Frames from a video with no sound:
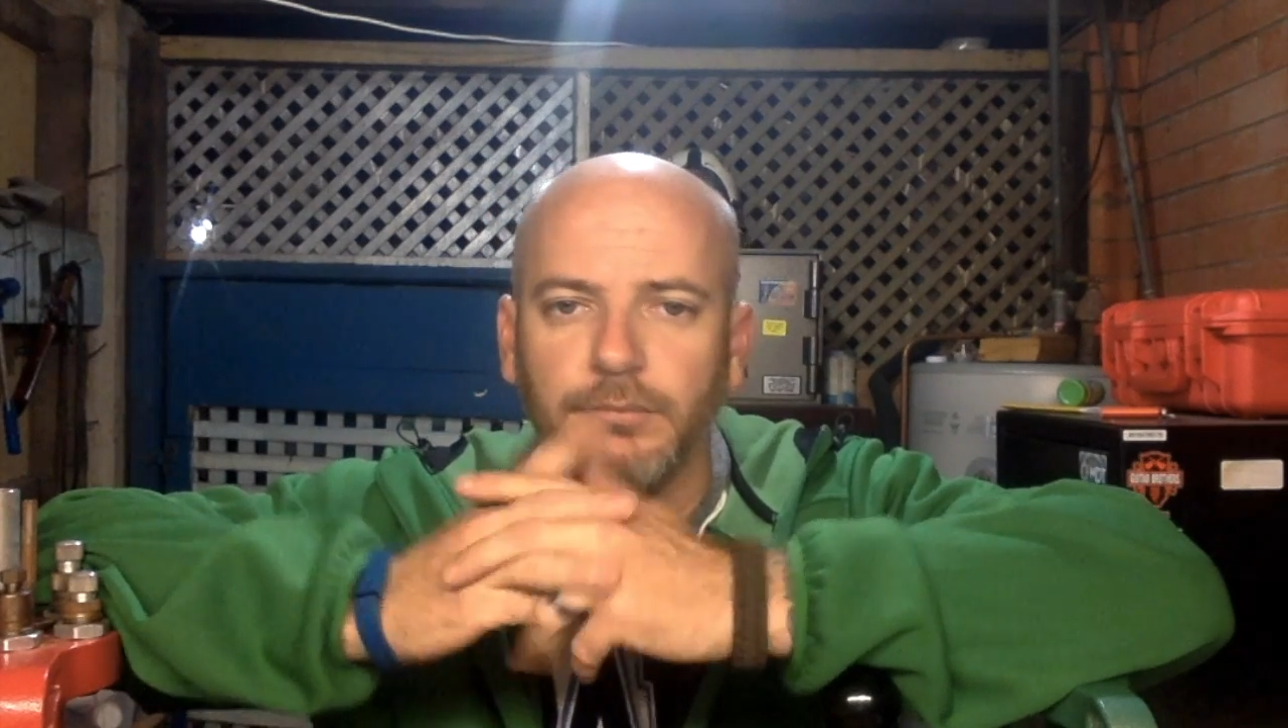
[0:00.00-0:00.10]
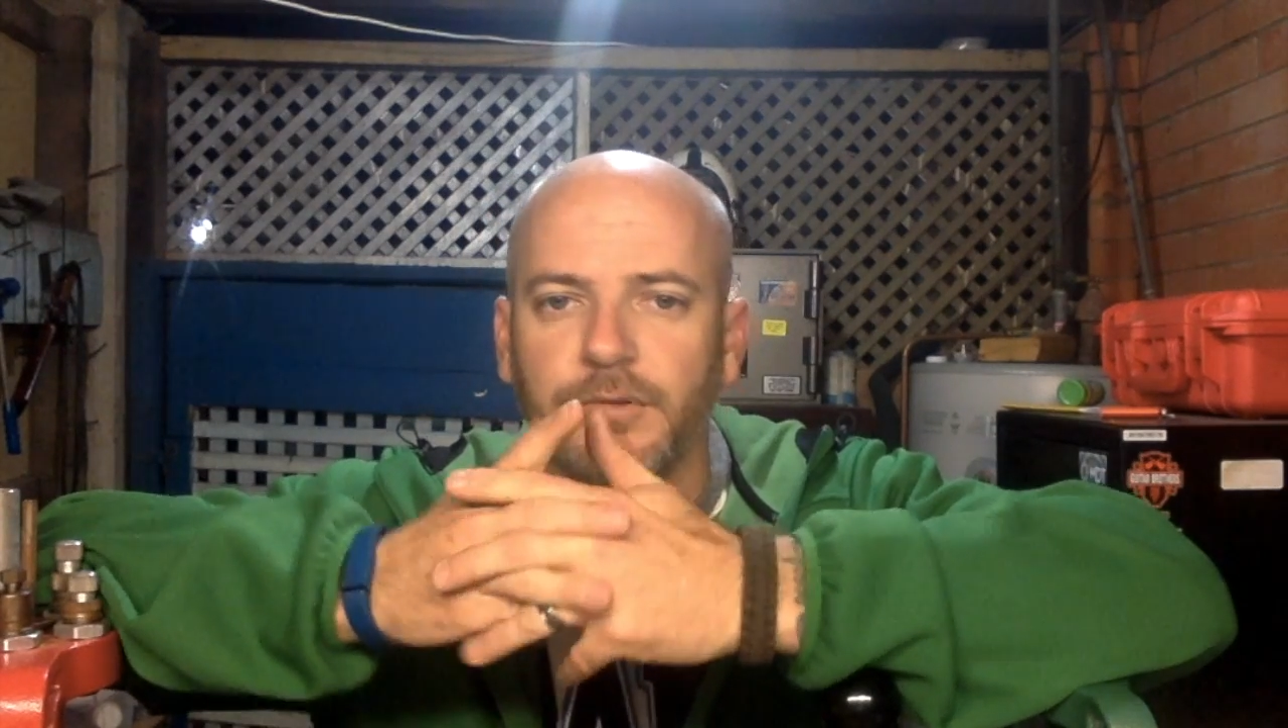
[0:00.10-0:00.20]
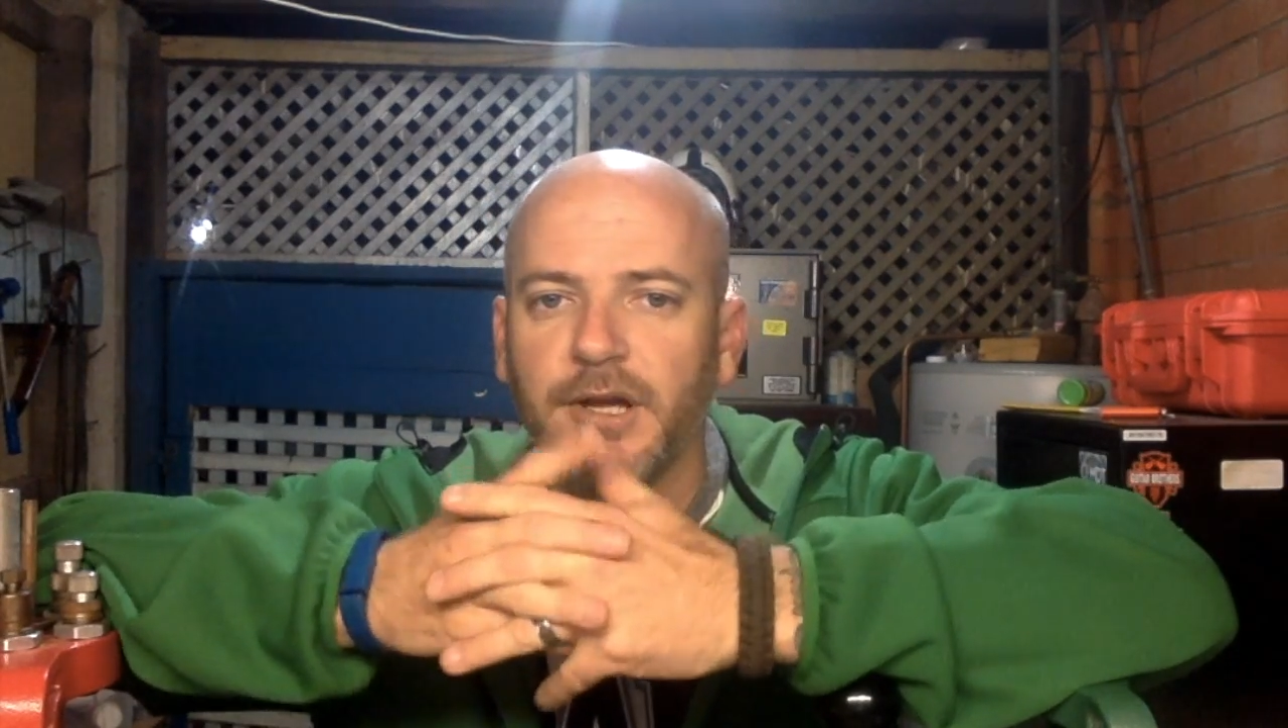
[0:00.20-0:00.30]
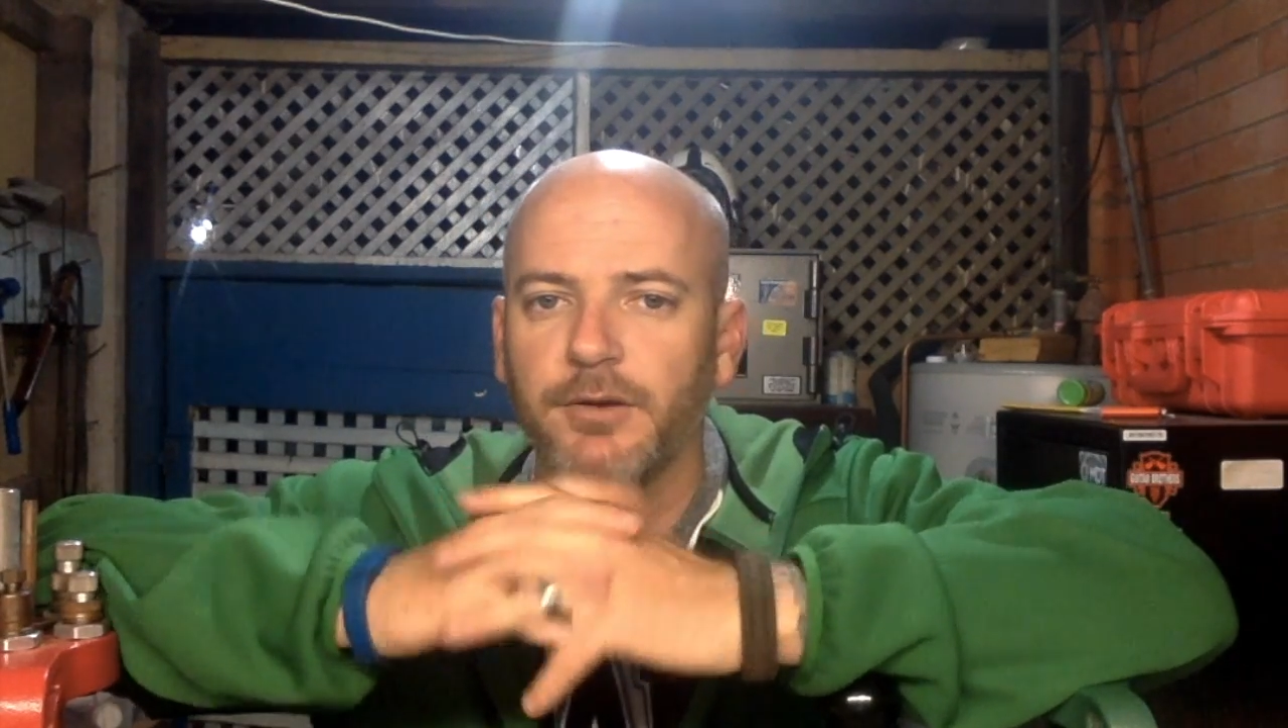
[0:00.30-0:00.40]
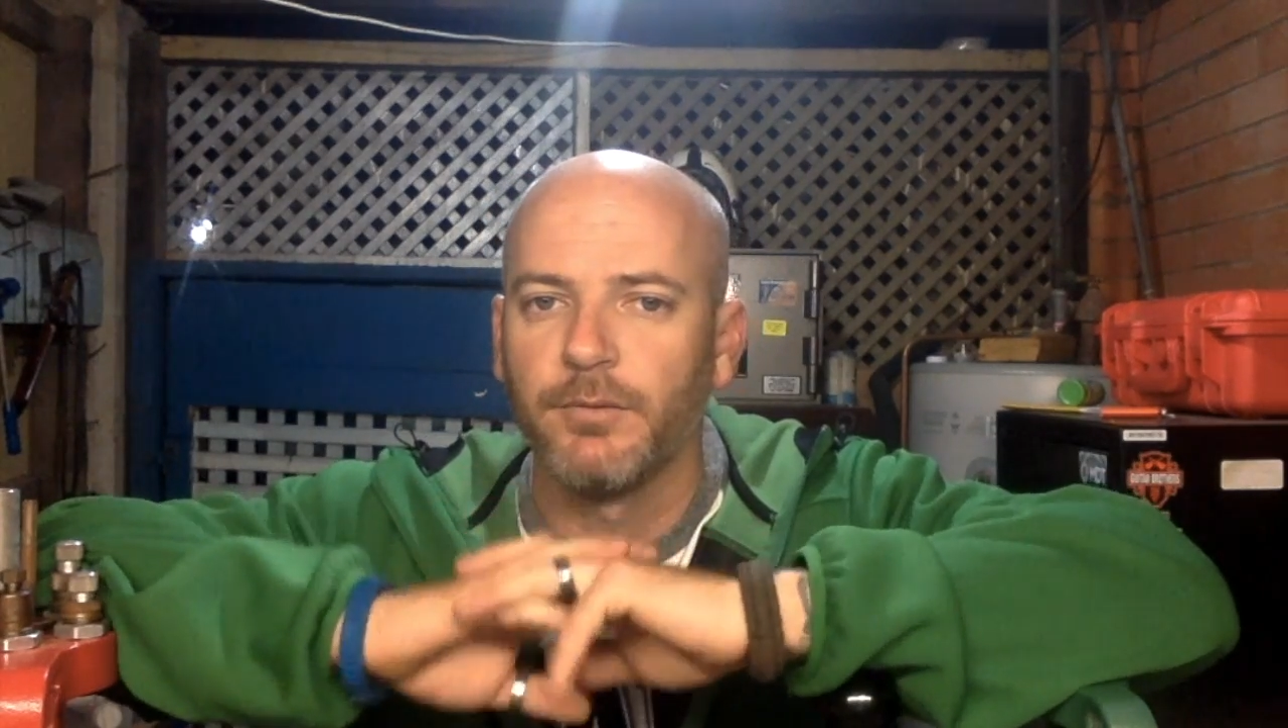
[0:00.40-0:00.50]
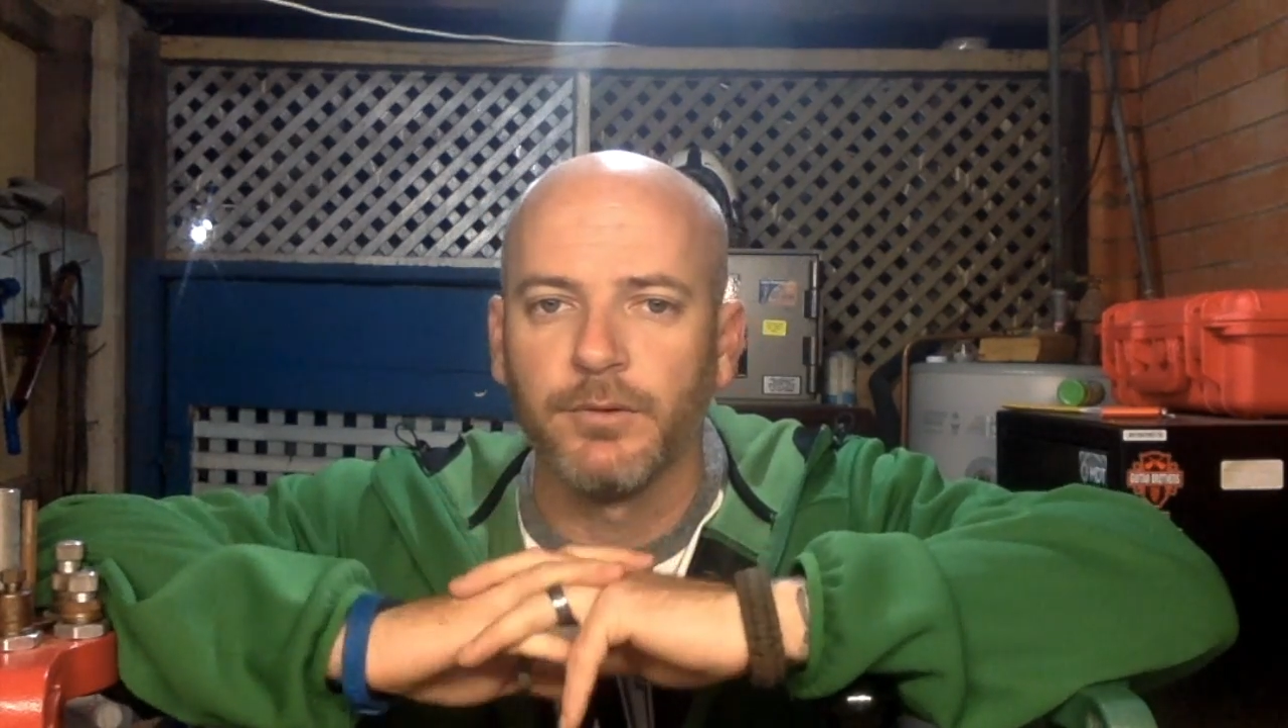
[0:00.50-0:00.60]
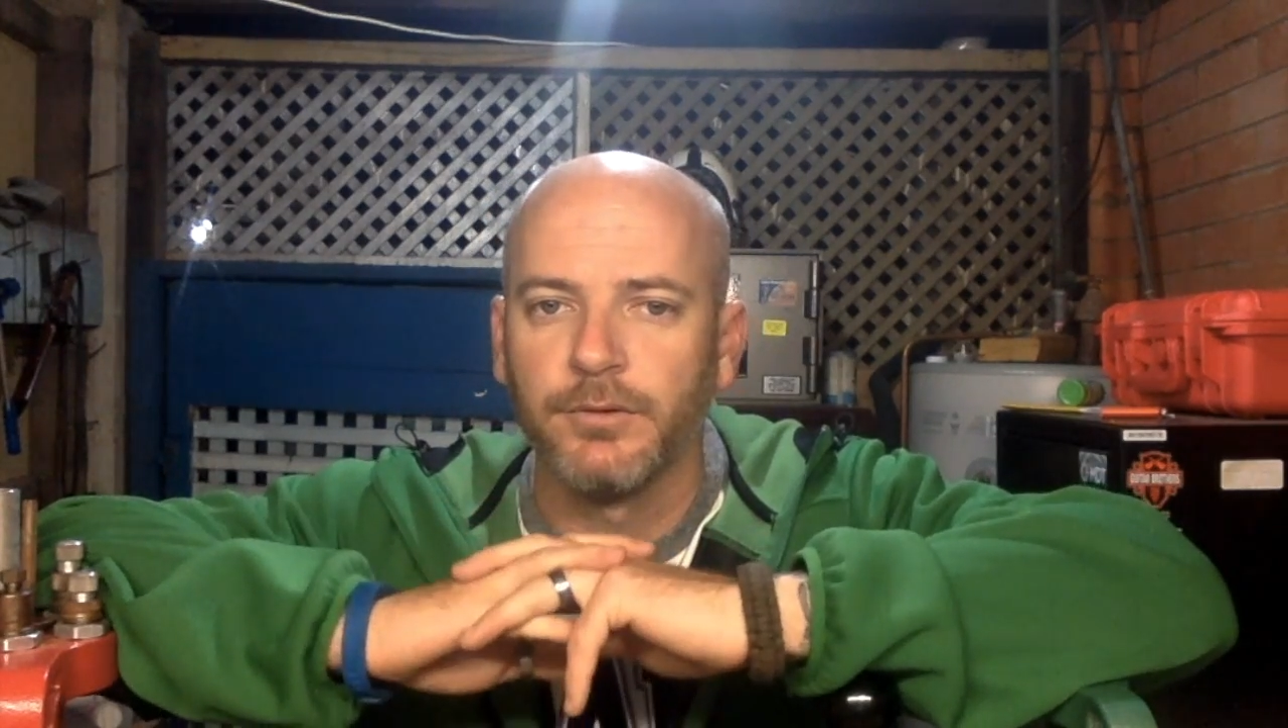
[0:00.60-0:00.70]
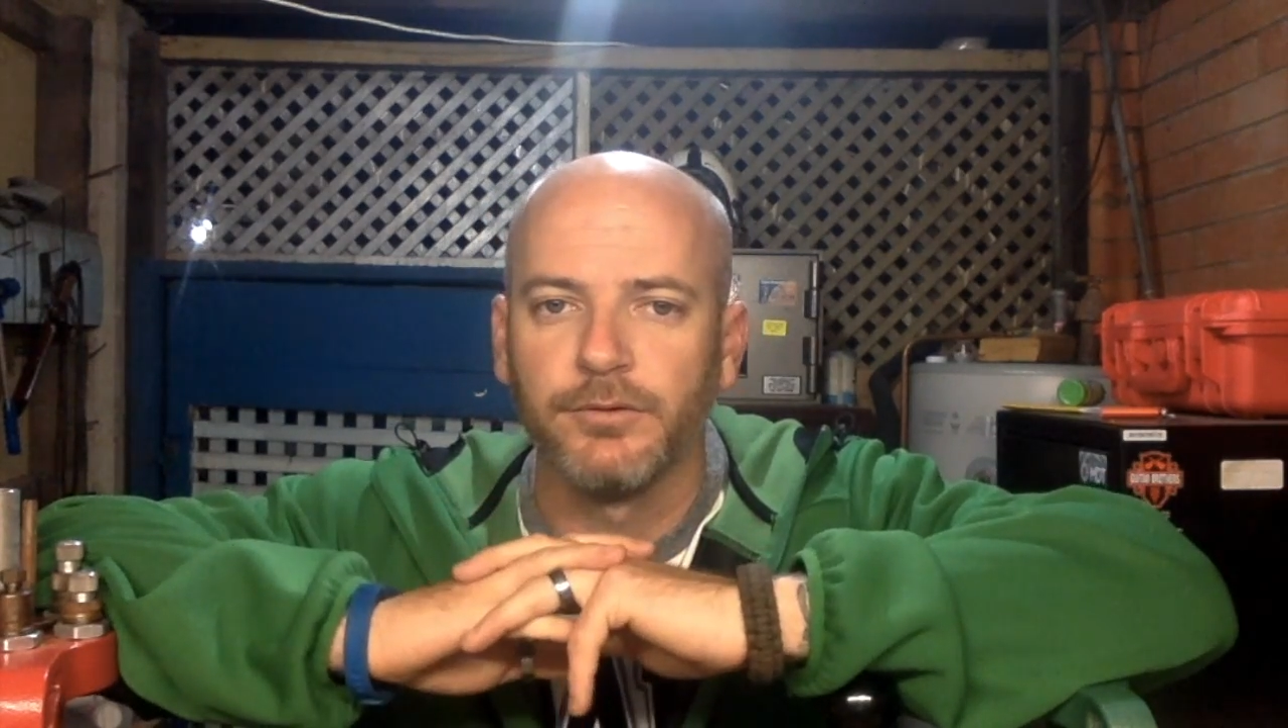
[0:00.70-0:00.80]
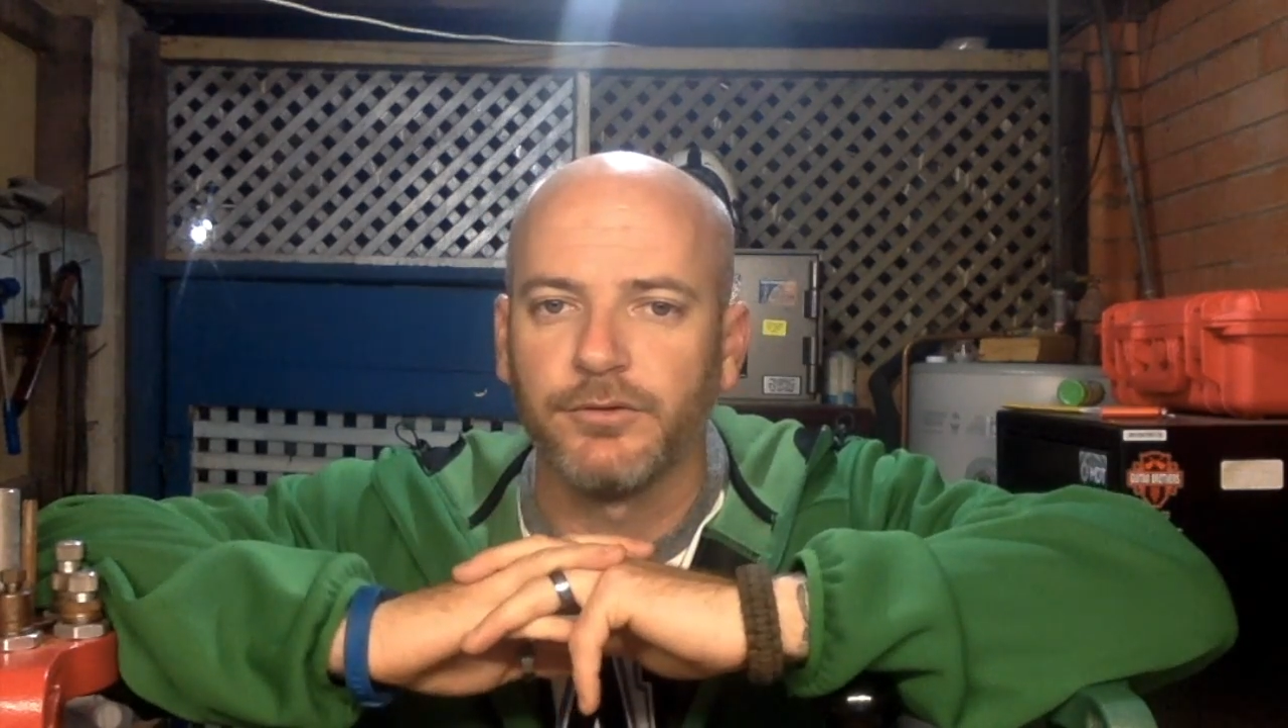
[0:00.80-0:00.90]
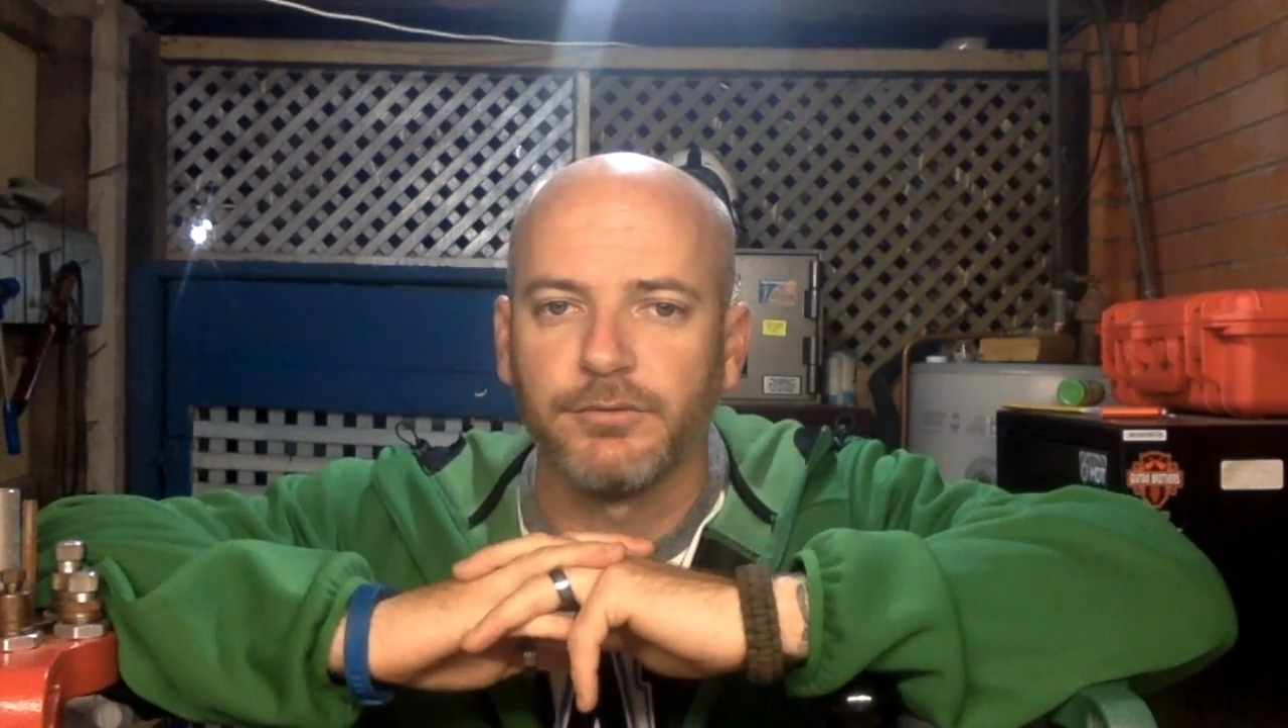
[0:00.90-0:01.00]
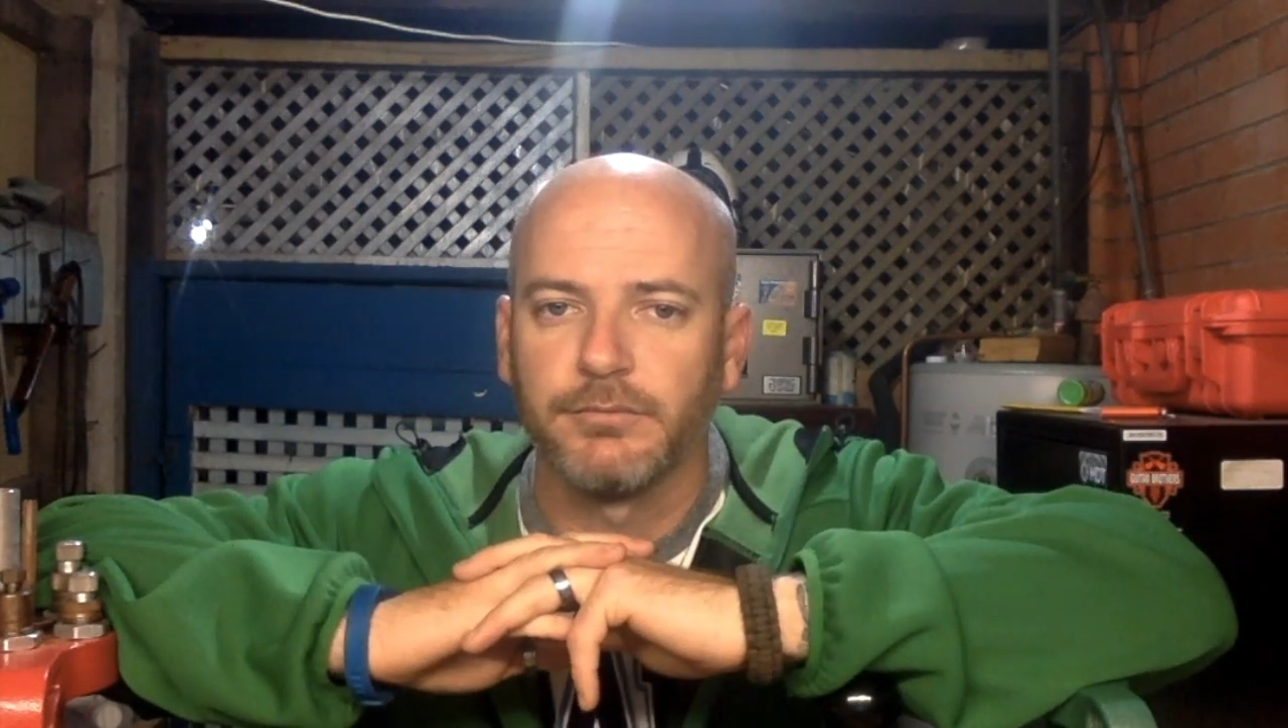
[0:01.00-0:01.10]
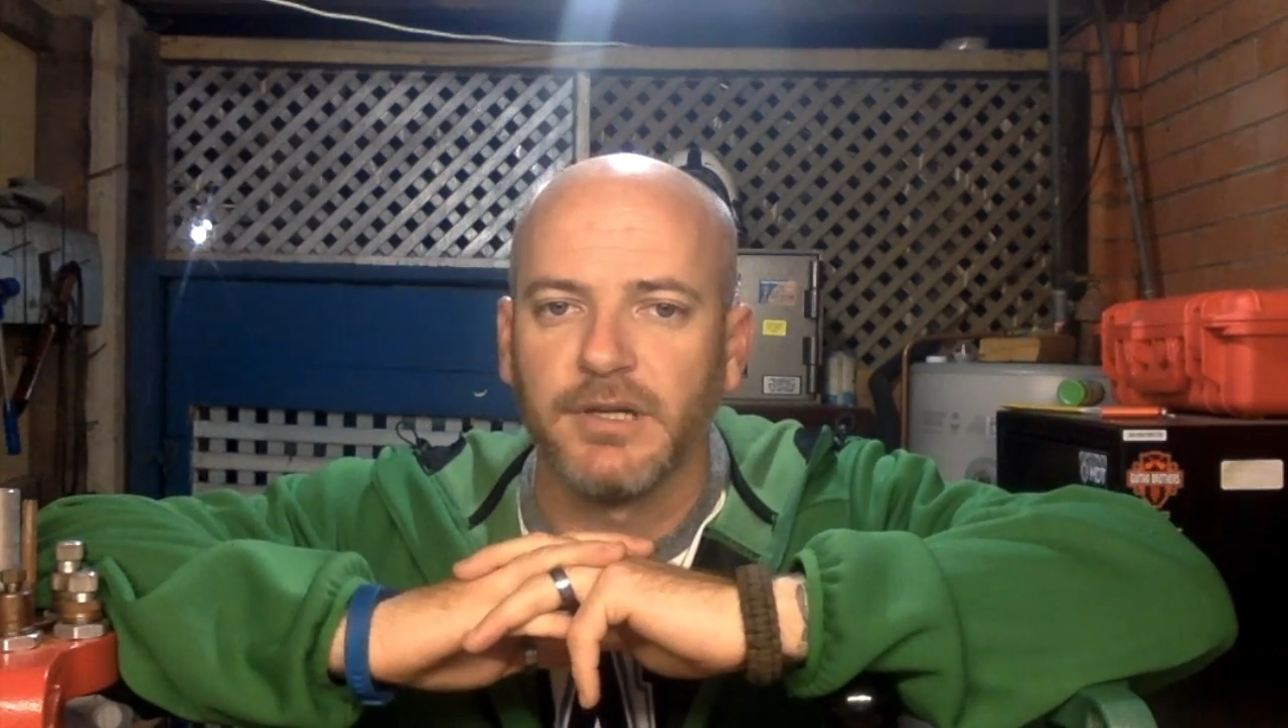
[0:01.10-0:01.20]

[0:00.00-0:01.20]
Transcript: dead roos